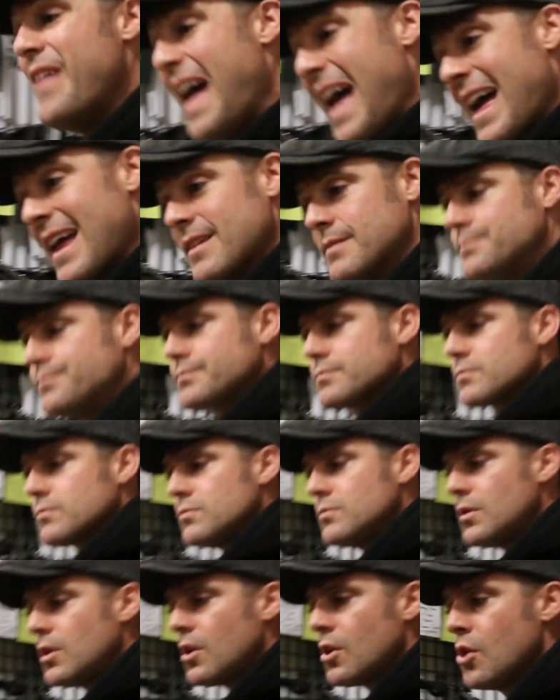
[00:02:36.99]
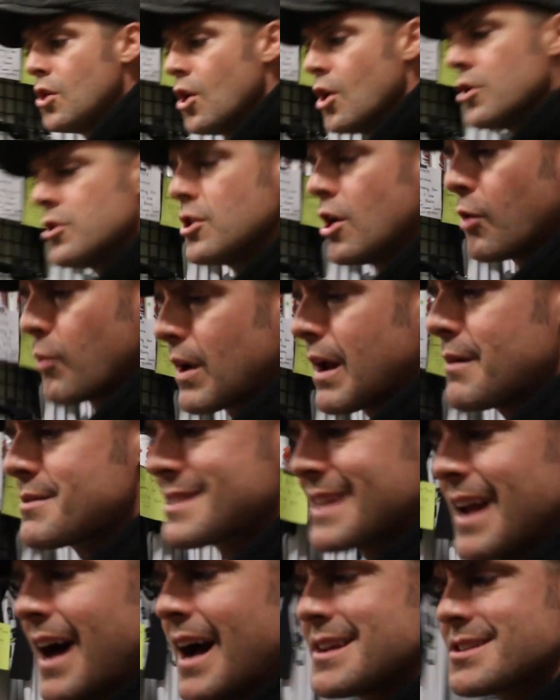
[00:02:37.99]
Then, you know, when I
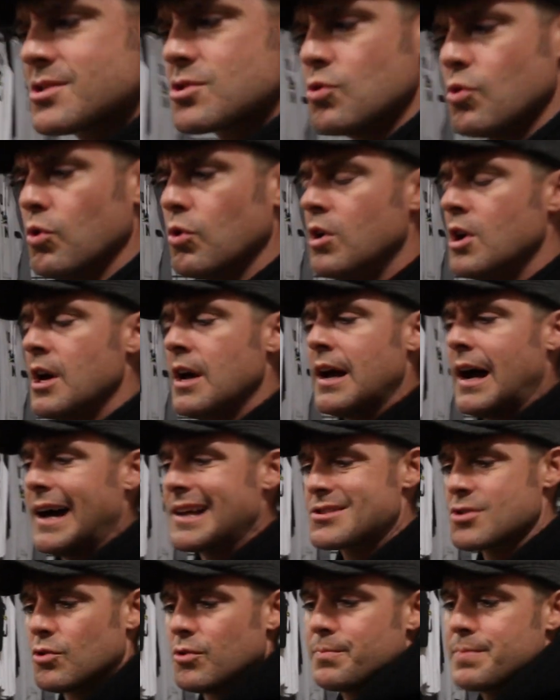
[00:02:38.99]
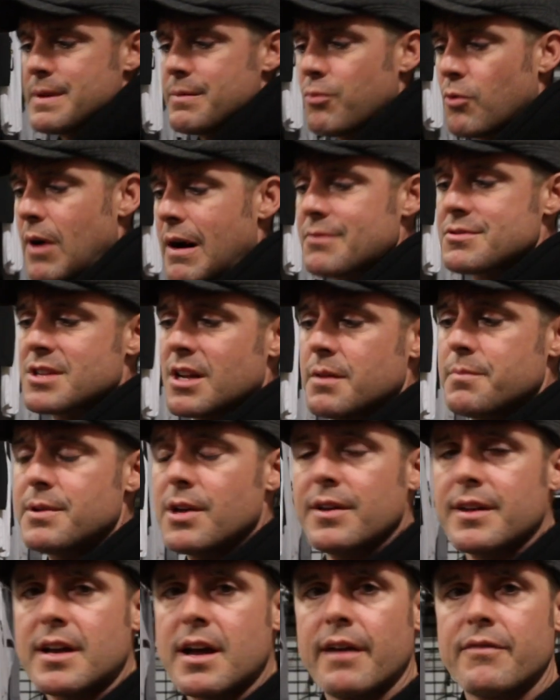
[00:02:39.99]
was in high school, I told people I was going to be
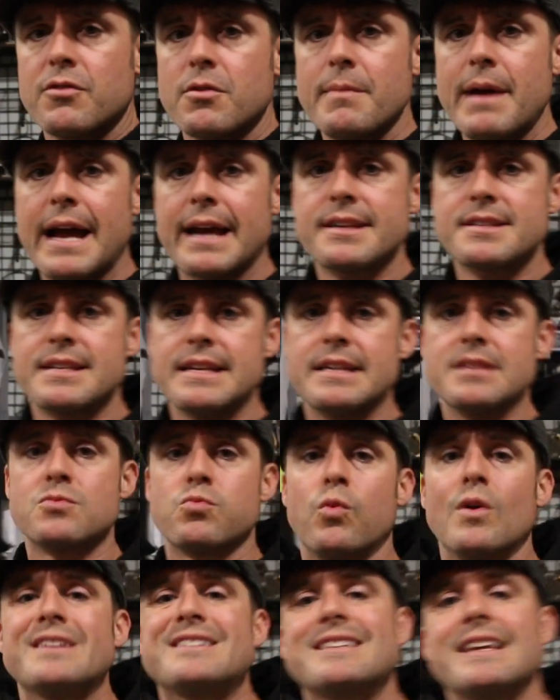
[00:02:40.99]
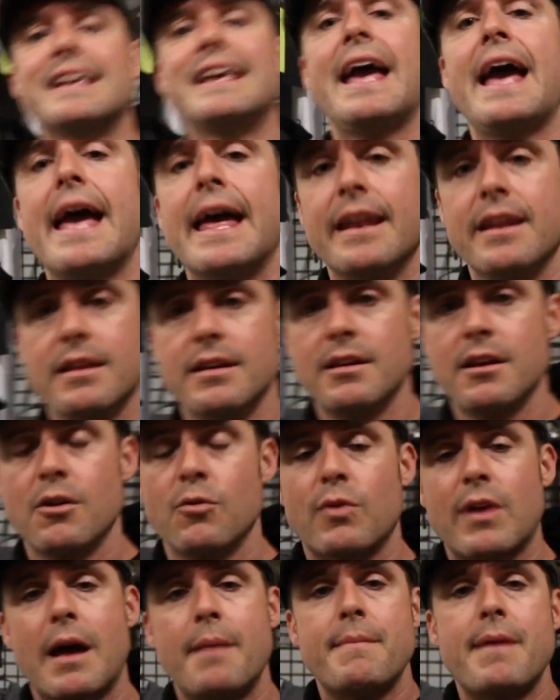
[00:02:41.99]
on the cover of magazines. Once again,
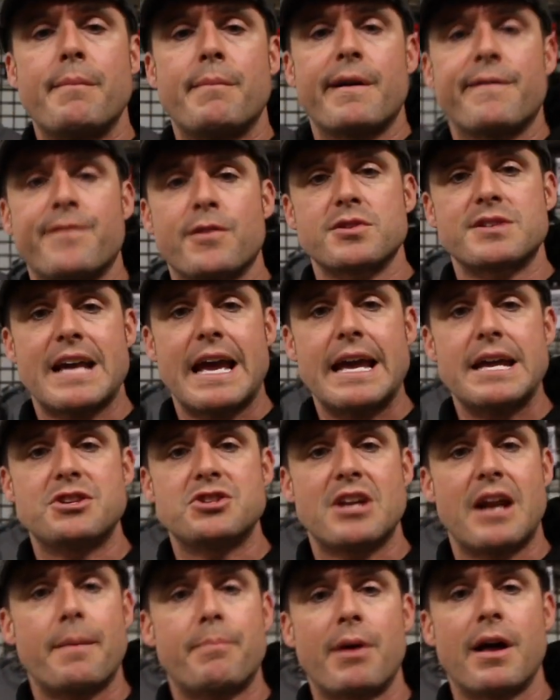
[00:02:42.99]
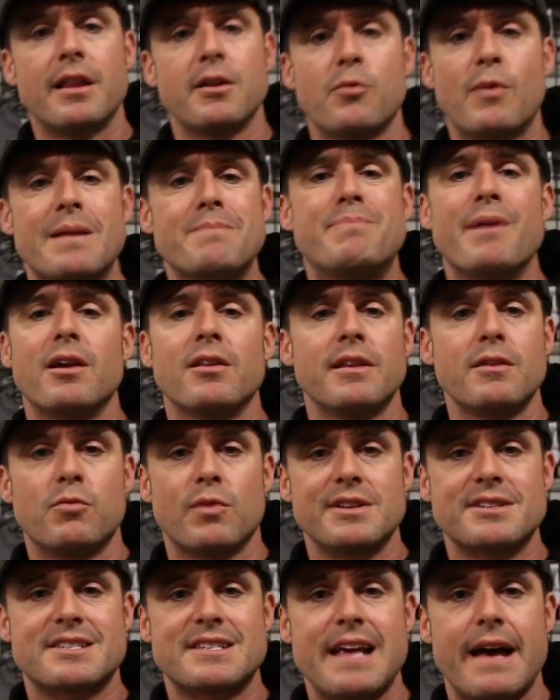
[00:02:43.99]
when I met my first agent, I probably weighed barely
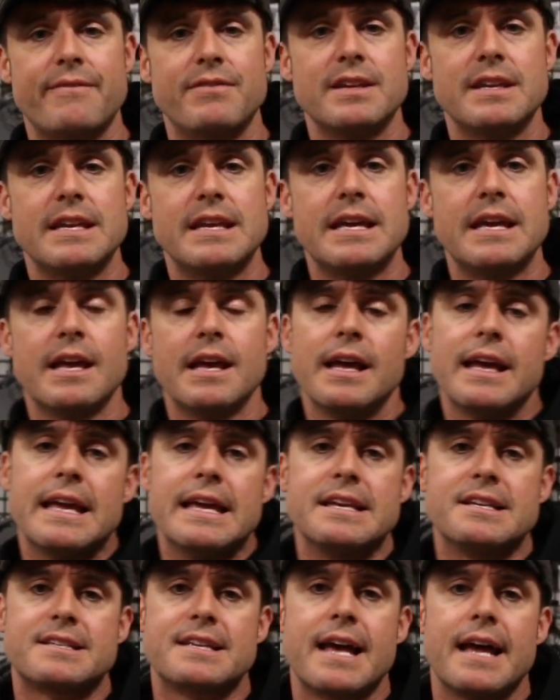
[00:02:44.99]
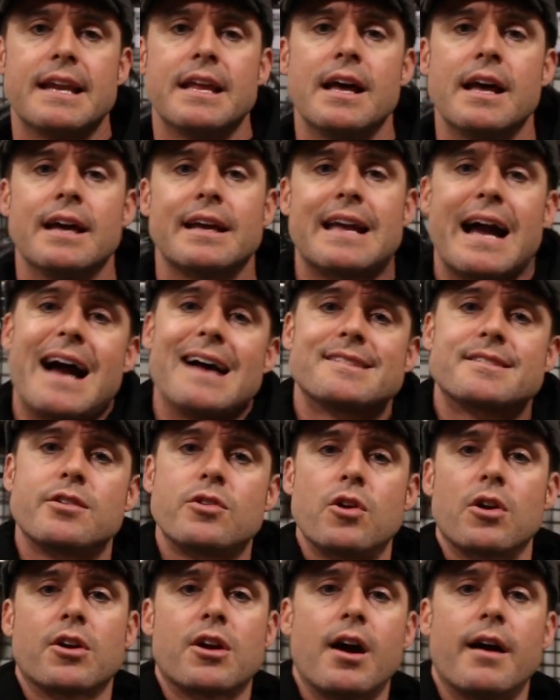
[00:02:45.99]
170. He said, Guys
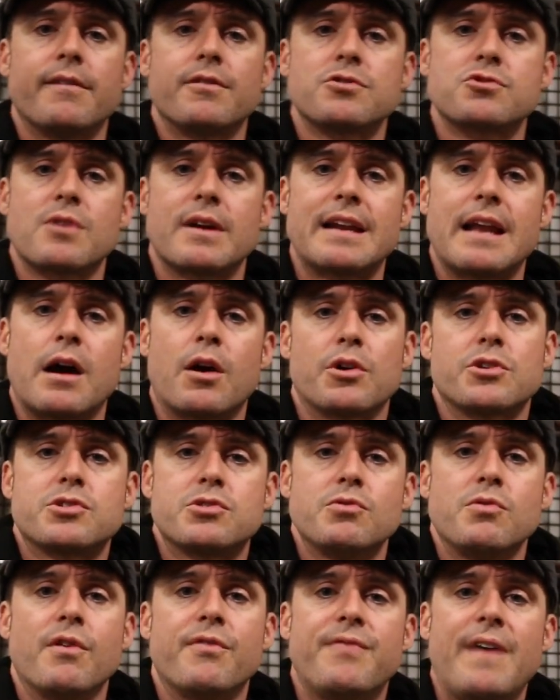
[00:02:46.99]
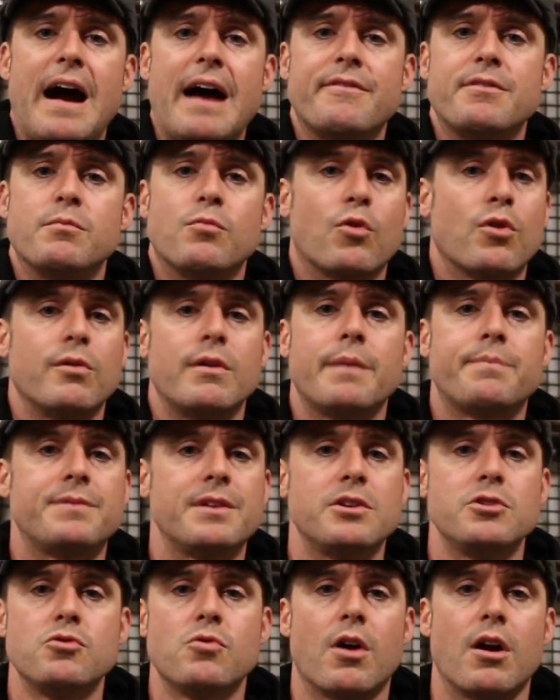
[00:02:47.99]
that are on covers right now are 205 and more ripped
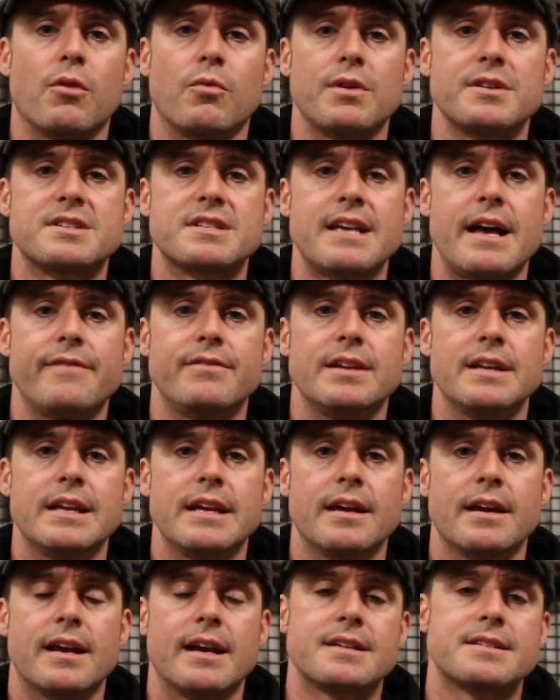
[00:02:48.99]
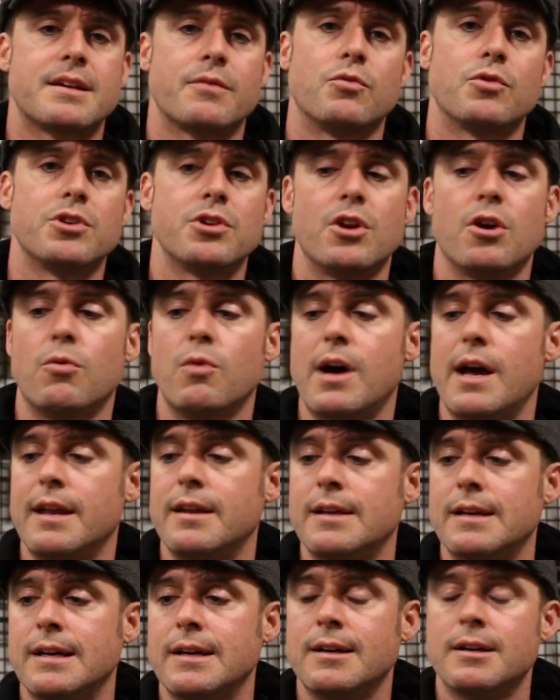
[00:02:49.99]
than you are at 170. And I said, Well, you know
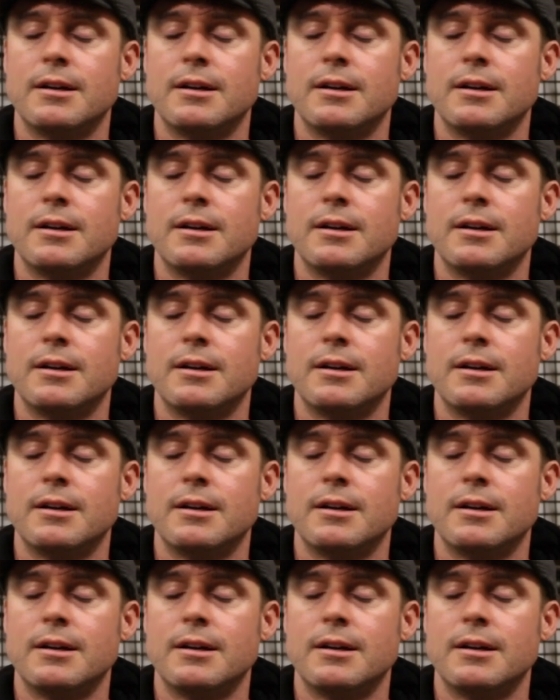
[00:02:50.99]
what?